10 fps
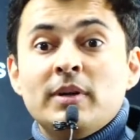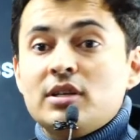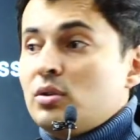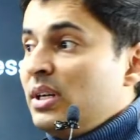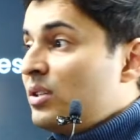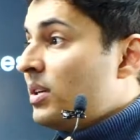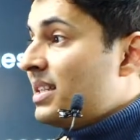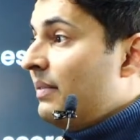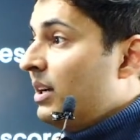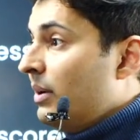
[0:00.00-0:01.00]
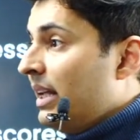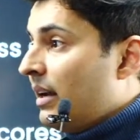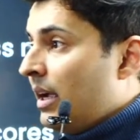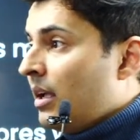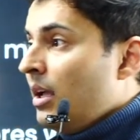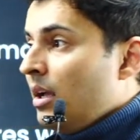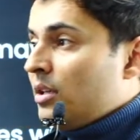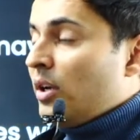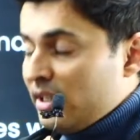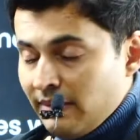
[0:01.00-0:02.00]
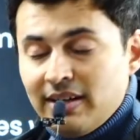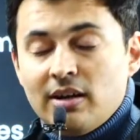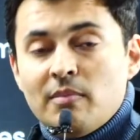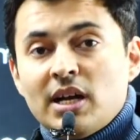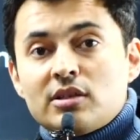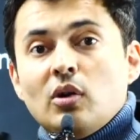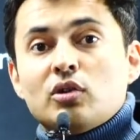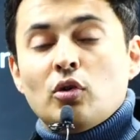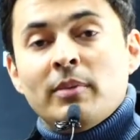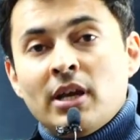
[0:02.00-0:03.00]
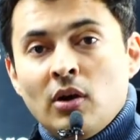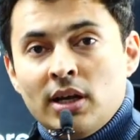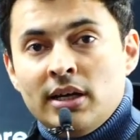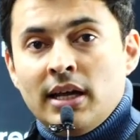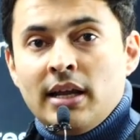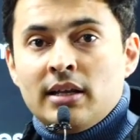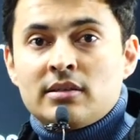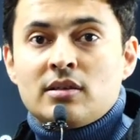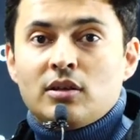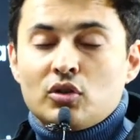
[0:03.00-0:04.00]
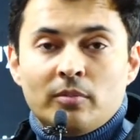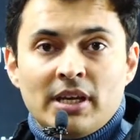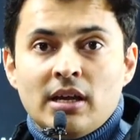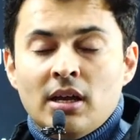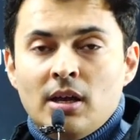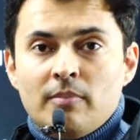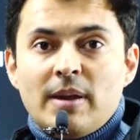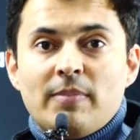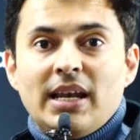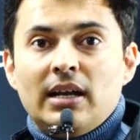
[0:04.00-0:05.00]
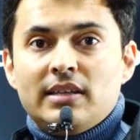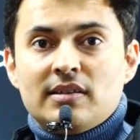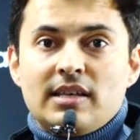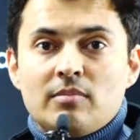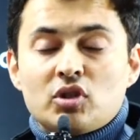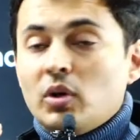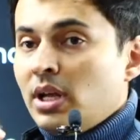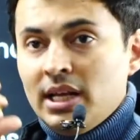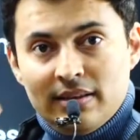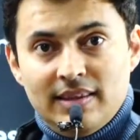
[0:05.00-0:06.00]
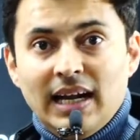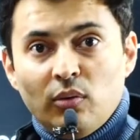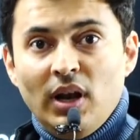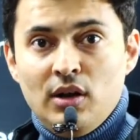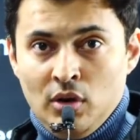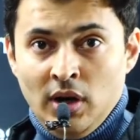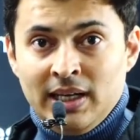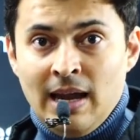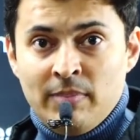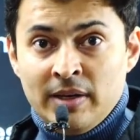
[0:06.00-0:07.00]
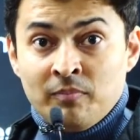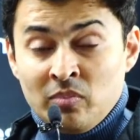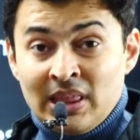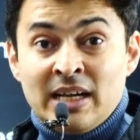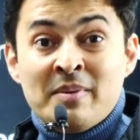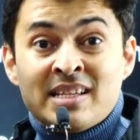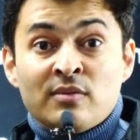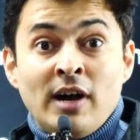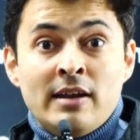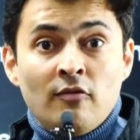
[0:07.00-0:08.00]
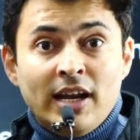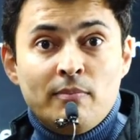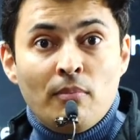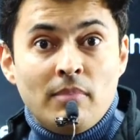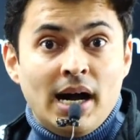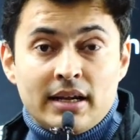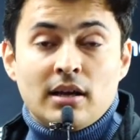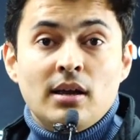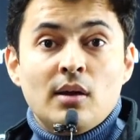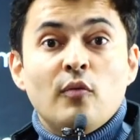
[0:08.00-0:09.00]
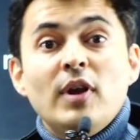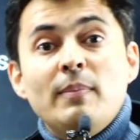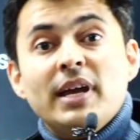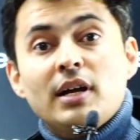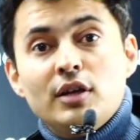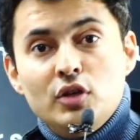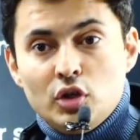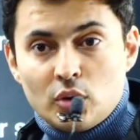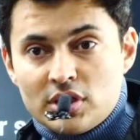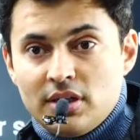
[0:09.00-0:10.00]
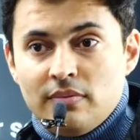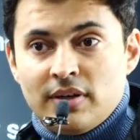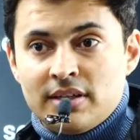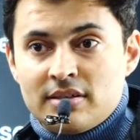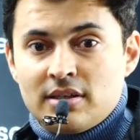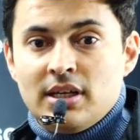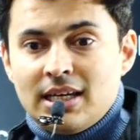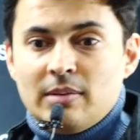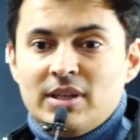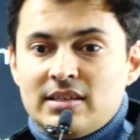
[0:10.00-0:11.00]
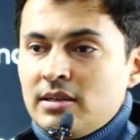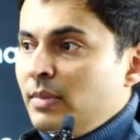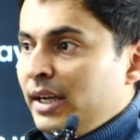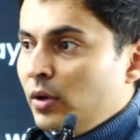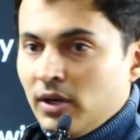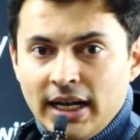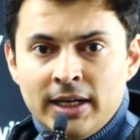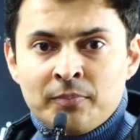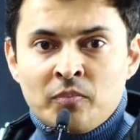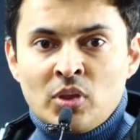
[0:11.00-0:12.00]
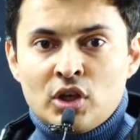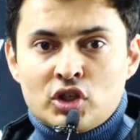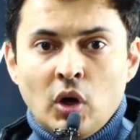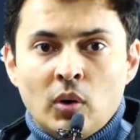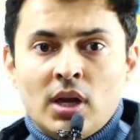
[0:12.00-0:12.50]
many students got 720 marks, or so many All India ranks, so many people at the same score. That will not happen. That means one mark will make a huge difference. Keep this in mind, all right? So